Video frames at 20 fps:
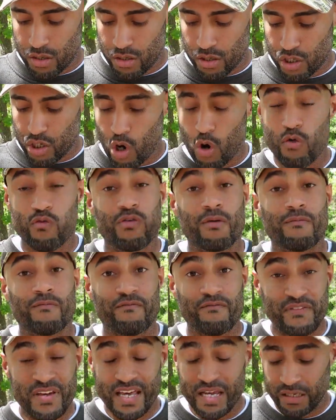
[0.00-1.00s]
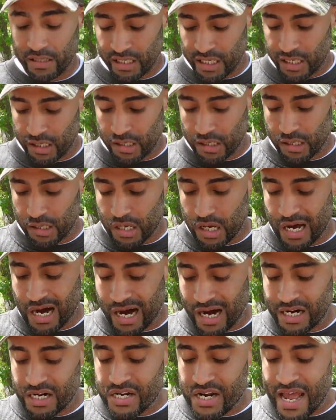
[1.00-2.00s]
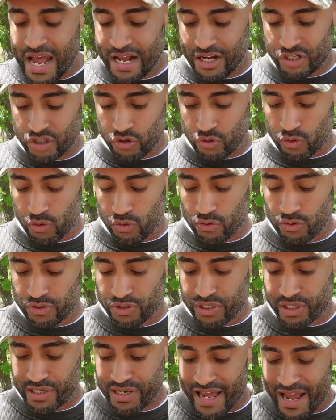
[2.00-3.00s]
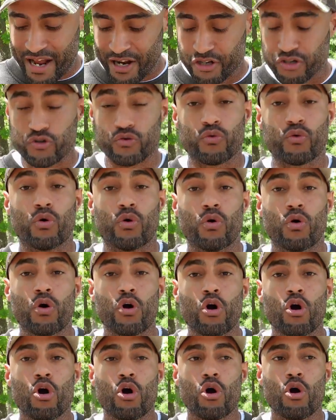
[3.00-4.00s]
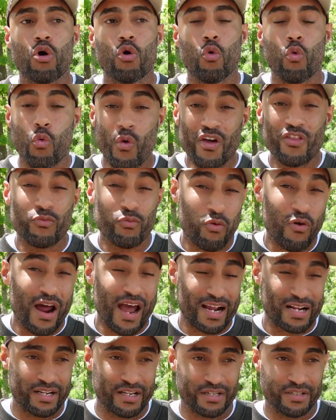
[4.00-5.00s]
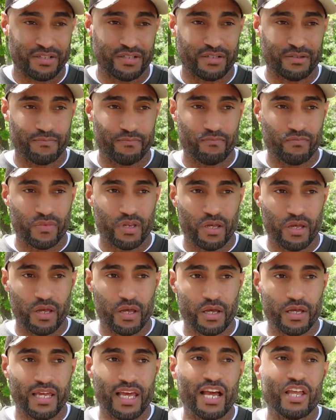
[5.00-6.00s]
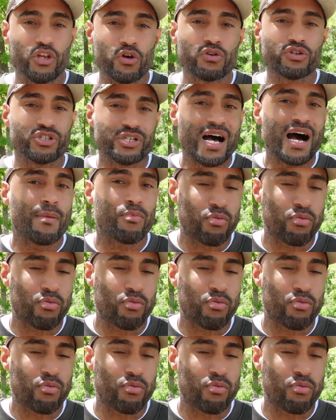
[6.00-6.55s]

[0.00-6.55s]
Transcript: go from feeling unnatural to natural with practice? Can your shot